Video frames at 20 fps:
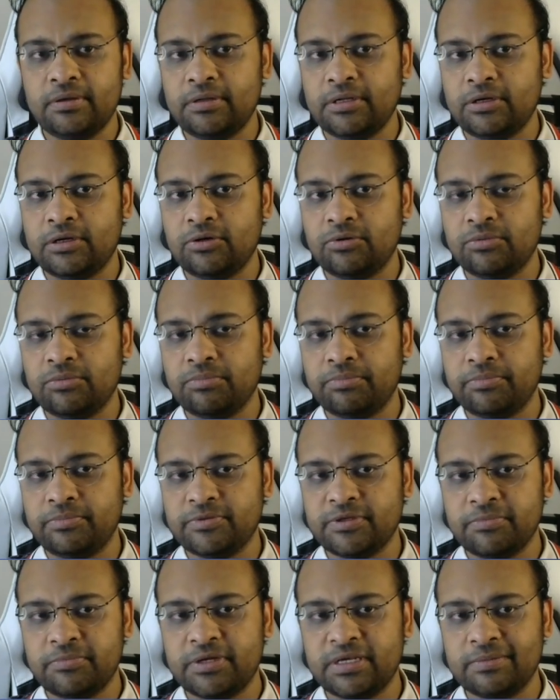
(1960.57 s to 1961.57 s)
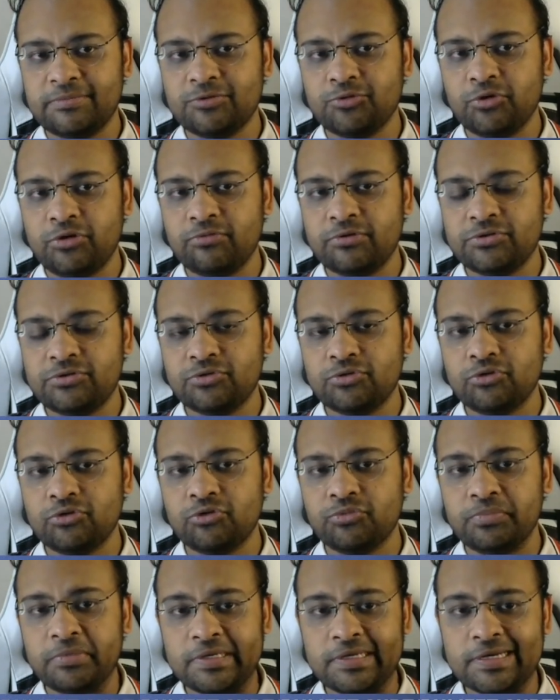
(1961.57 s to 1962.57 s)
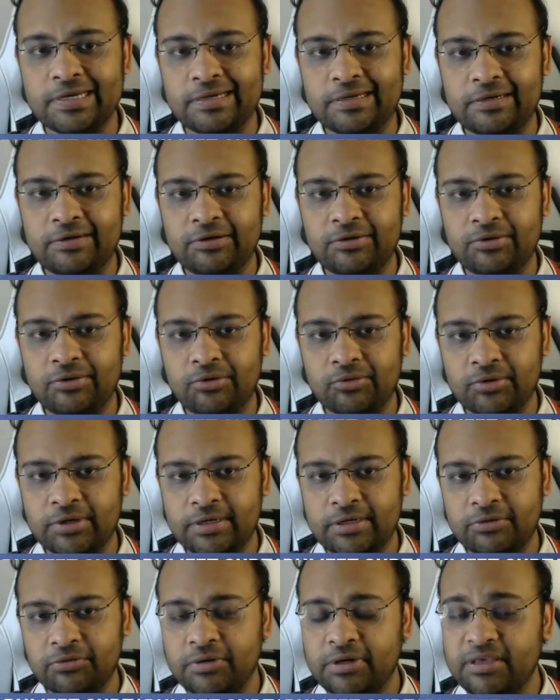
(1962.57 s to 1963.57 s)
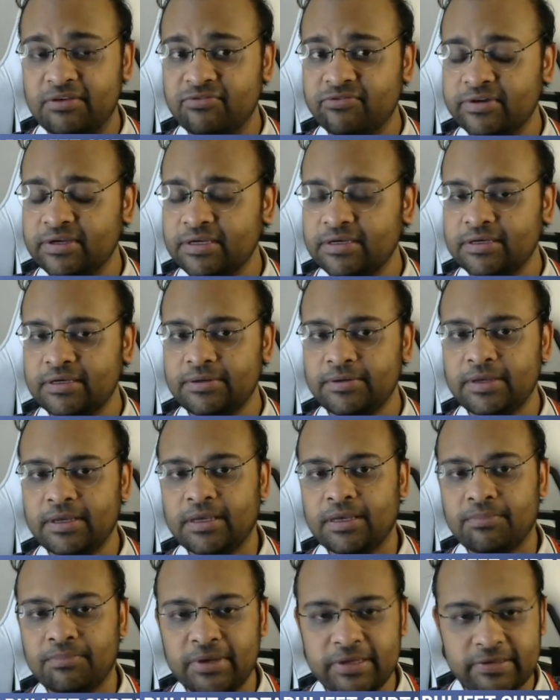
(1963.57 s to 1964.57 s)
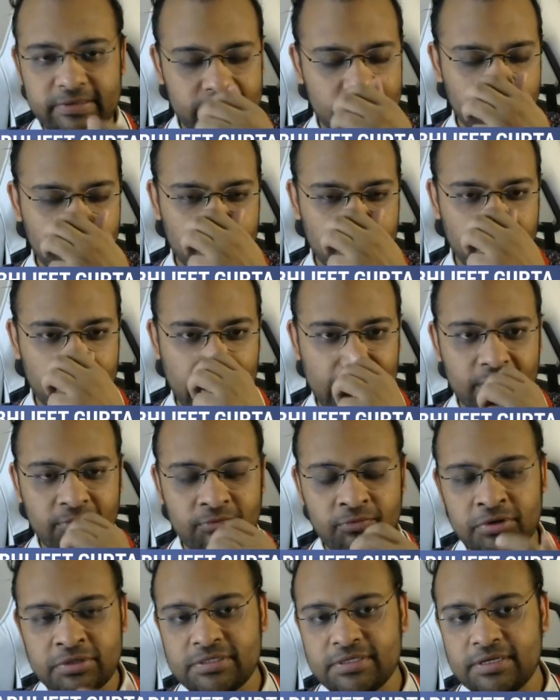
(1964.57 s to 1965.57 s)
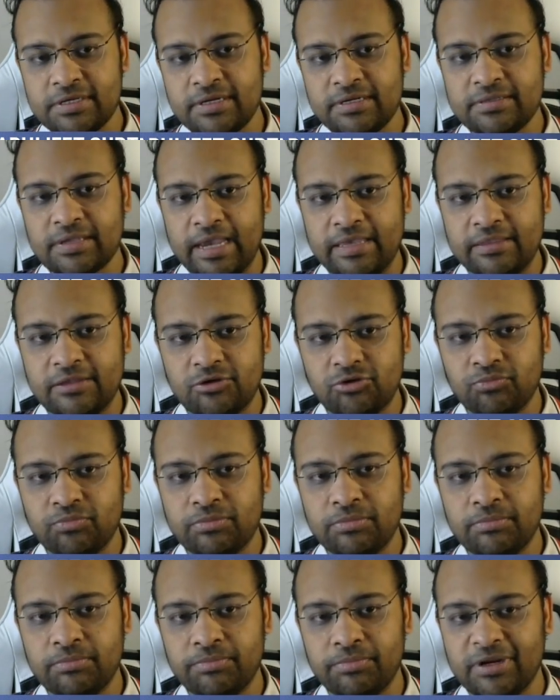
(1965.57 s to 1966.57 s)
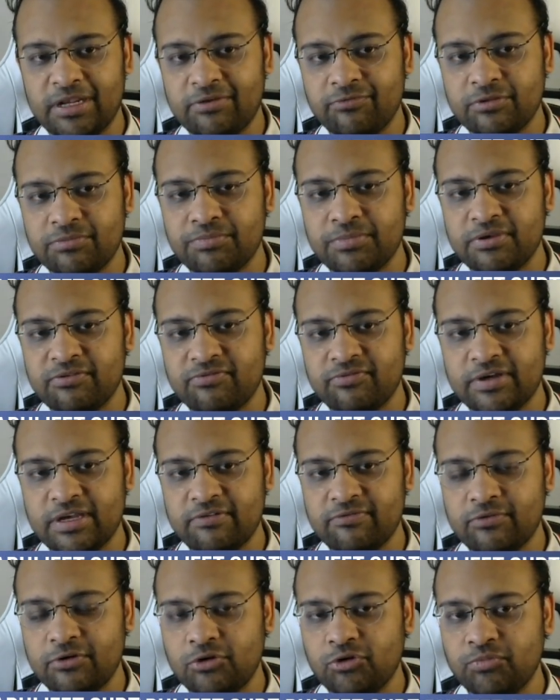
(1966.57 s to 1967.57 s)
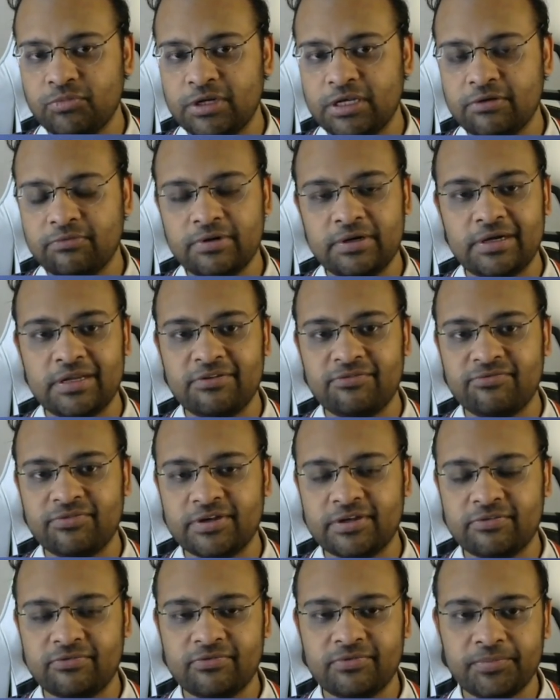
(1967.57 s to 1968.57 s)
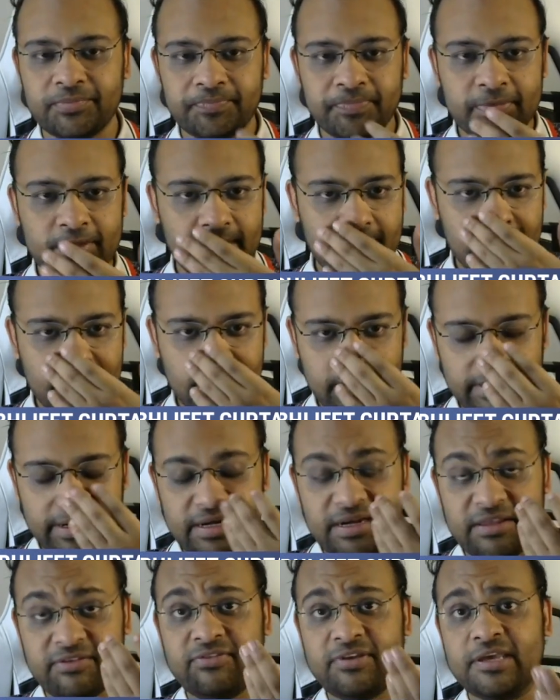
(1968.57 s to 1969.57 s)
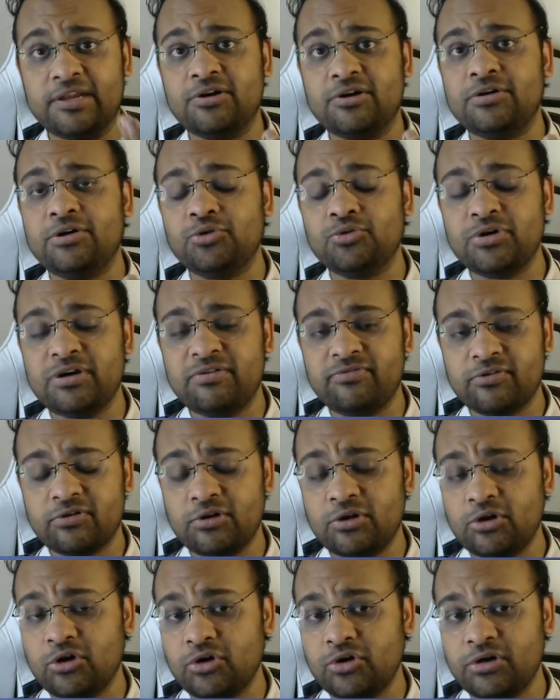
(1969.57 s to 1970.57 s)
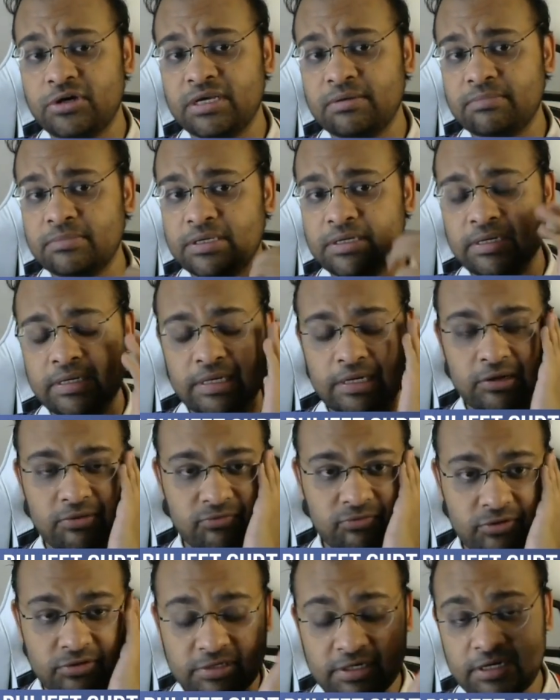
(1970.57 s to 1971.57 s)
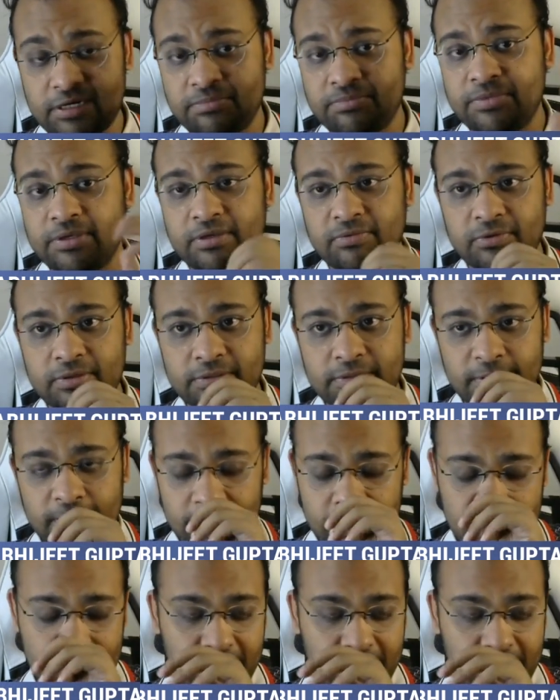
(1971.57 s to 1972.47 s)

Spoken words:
Now, sometimes queen wants to go to b8 to get to d5. And basically, what black wants here is either to break with b5 or to break with d5. And if he cannot do it for a long time, then he'll of course end up being worse.